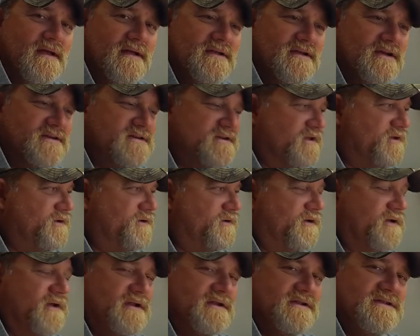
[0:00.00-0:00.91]
Just a
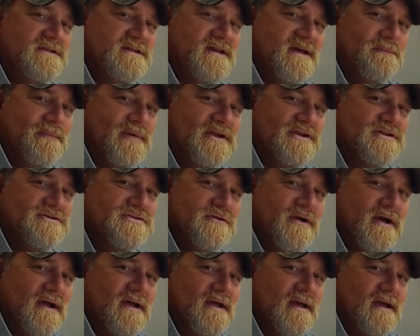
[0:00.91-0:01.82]
little tip and
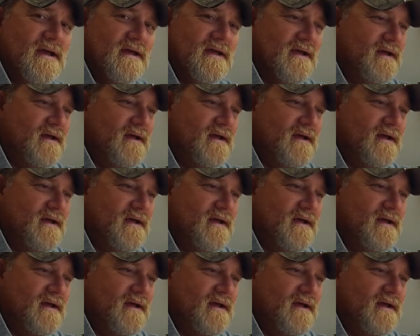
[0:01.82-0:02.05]
trick.